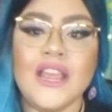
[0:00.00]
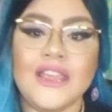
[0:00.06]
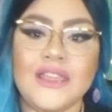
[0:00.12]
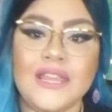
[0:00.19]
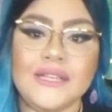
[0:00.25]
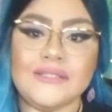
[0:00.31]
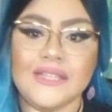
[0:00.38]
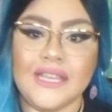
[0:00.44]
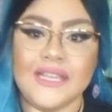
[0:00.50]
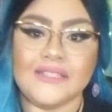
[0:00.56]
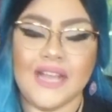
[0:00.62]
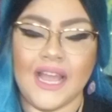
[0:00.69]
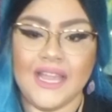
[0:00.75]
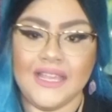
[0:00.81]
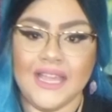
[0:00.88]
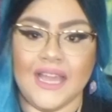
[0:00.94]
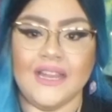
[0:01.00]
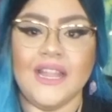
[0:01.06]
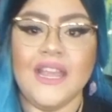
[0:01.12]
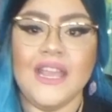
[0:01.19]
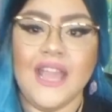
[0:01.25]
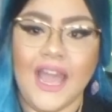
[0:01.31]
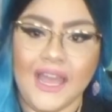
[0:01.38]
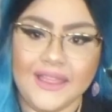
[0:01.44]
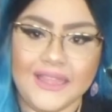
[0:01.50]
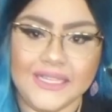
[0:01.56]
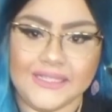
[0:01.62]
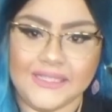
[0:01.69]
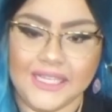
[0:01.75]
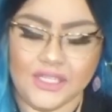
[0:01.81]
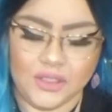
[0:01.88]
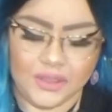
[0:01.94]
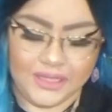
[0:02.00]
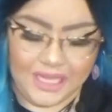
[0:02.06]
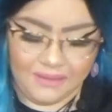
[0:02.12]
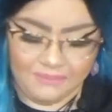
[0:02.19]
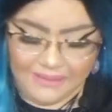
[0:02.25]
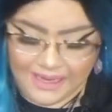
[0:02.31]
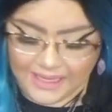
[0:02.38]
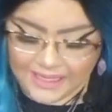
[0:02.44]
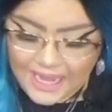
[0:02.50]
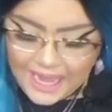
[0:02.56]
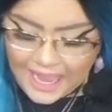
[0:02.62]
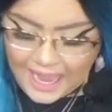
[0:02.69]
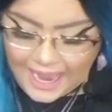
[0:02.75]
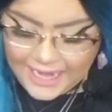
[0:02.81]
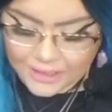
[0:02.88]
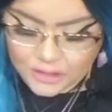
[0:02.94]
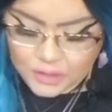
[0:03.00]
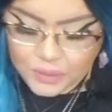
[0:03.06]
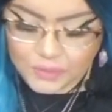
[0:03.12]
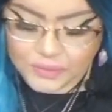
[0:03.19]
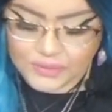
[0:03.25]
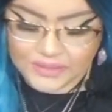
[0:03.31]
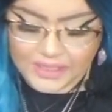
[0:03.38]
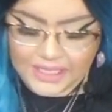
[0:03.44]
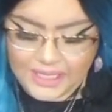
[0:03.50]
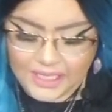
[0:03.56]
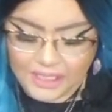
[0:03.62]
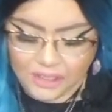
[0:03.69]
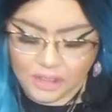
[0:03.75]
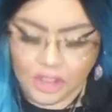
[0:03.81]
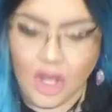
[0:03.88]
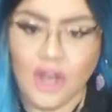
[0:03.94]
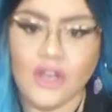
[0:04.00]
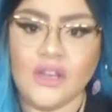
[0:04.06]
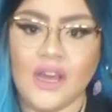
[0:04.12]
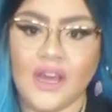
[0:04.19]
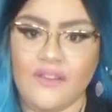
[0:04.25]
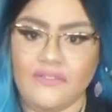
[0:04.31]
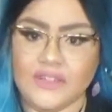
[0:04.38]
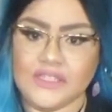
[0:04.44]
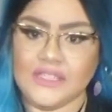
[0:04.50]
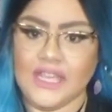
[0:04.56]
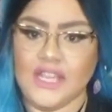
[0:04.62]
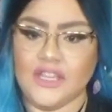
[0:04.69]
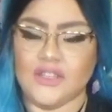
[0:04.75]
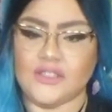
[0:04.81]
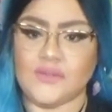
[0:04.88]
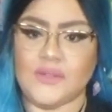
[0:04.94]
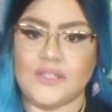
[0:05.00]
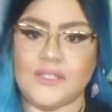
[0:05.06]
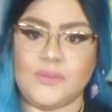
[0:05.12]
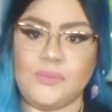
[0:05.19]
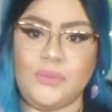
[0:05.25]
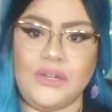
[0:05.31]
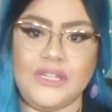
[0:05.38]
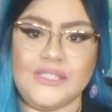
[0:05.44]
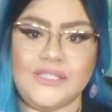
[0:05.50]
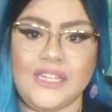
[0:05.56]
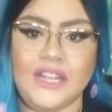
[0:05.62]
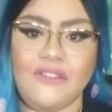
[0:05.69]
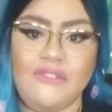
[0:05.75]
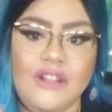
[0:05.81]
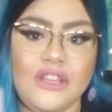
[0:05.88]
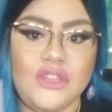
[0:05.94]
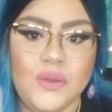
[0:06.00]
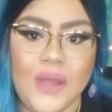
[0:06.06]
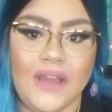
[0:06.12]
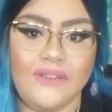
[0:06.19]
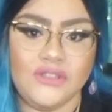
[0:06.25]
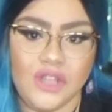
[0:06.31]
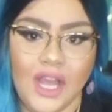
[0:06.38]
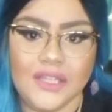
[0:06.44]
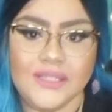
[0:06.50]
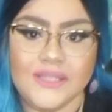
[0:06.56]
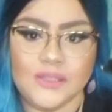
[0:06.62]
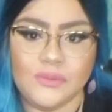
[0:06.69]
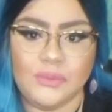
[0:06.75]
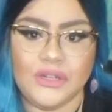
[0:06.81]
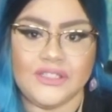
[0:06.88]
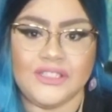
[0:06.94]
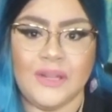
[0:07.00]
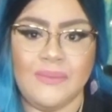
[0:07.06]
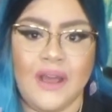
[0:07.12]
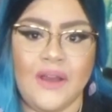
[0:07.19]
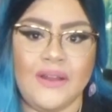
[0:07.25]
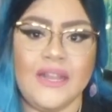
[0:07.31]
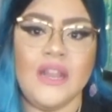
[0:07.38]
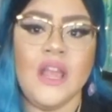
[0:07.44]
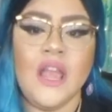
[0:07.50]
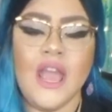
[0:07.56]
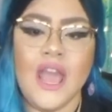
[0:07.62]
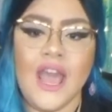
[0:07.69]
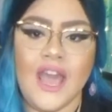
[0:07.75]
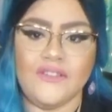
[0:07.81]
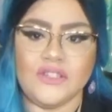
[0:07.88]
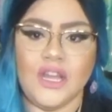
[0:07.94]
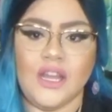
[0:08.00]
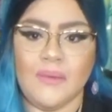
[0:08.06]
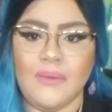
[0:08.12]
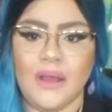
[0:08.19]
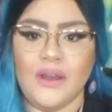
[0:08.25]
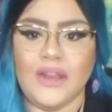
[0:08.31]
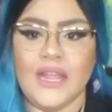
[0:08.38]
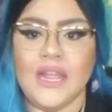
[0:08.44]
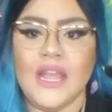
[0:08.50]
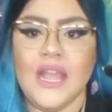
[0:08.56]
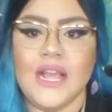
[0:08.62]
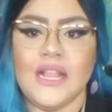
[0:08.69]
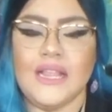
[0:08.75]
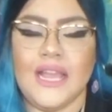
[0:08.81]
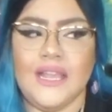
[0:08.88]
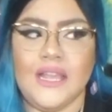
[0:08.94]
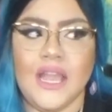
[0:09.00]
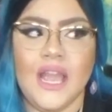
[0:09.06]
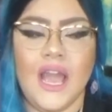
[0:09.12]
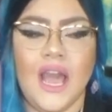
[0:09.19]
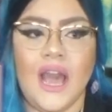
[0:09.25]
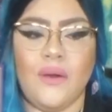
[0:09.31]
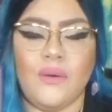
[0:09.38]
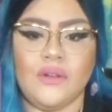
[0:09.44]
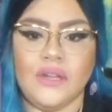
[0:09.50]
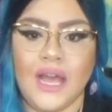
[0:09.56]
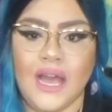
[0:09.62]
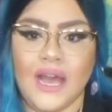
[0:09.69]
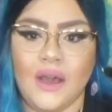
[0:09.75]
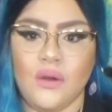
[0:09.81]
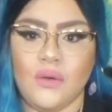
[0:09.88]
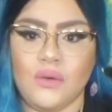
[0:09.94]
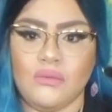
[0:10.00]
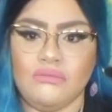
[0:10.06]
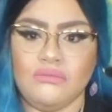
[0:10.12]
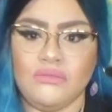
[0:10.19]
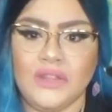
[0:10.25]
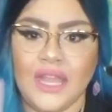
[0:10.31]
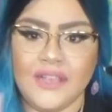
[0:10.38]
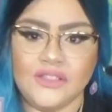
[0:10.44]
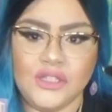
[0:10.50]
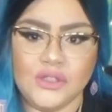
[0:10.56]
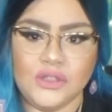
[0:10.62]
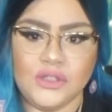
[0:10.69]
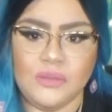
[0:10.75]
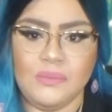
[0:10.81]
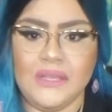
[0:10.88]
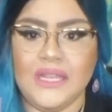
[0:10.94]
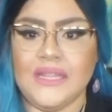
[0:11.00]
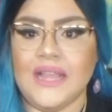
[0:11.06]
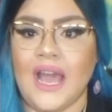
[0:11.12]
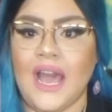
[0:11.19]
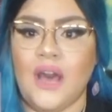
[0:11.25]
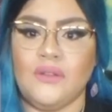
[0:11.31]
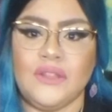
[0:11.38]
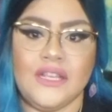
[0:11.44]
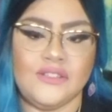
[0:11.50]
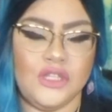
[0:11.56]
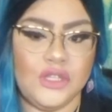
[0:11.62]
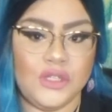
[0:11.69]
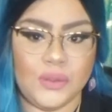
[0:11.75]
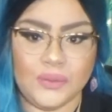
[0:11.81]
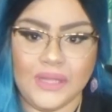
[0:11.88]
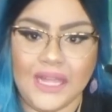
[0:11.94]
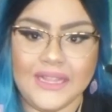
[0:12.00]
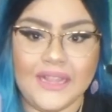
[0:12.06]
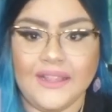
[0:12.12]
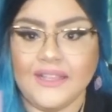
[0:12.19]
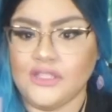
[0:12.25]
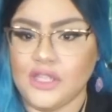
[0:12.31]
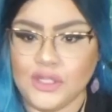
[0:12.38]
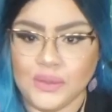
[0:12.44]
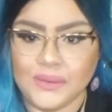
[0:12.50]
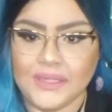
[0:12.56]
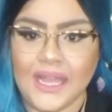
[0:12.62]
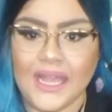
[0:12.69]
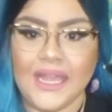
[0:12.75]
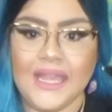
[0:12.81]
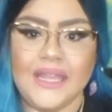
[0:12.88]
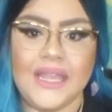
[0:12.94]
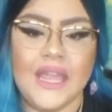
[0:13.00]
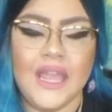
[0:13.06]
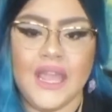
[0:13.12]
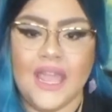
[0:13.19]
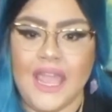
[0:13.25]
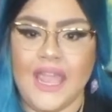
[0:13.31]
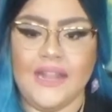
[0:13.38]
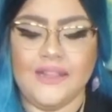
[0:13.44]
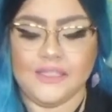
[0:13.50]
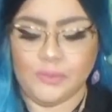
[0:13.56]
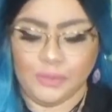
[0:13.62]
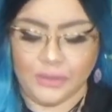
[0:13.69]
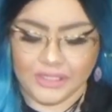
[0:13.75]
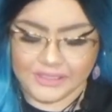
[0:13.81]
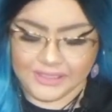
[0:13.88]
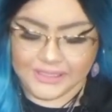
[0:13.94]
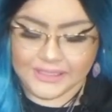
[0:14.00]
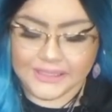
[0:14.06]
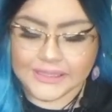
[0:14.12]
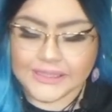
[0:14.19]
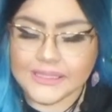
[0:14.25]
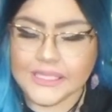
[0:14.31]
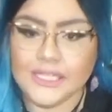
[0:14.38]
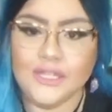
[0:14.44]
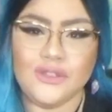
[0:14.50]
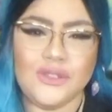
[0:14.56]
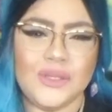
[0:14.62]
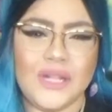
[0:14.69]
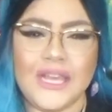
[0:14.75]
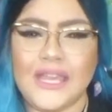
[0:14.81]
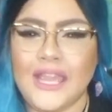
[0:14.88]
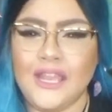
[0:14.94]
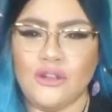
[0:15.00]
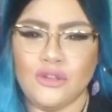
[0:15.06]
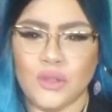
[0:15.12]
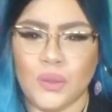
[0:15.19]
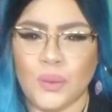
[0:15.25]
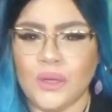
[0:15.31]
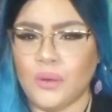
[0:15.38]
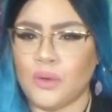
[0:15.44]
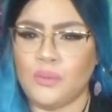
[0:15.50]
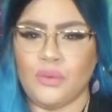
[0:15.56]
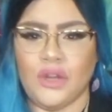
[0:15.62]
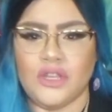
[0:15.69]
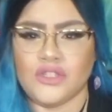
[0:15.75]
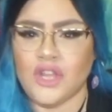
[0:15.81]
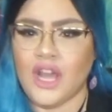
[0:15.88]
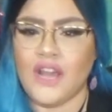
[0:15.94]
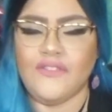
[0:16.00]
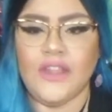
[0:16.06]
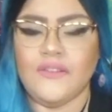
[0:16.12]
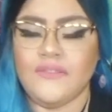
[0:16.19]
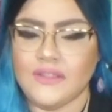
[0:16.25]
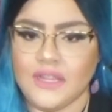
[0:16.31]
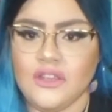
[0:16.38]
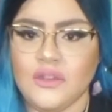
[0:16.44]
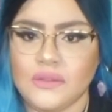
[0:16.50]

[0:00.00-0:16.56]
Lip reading: This is, again, a decision they made. I do see long conversations with this person. I feel like you have talked to this person about it, have talked about it, like how things used to be, the things you don't like, and this person has continued to like ignore or brush off everything you